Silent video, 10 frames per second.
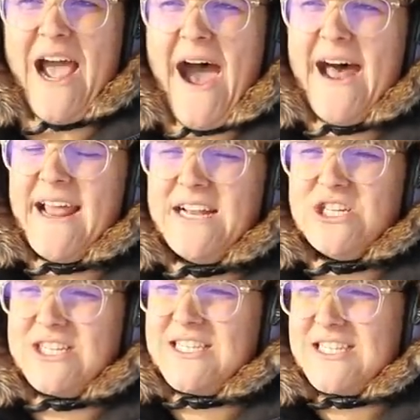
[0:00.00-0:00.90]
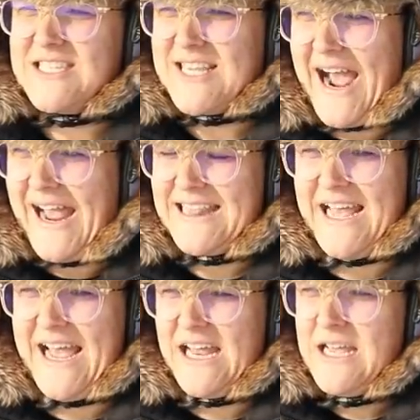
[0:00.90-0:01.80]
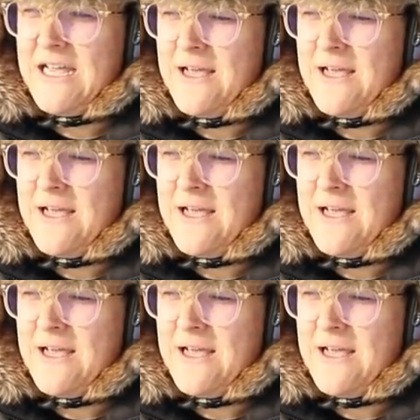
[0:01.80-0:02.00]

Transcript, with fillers: had and just decide that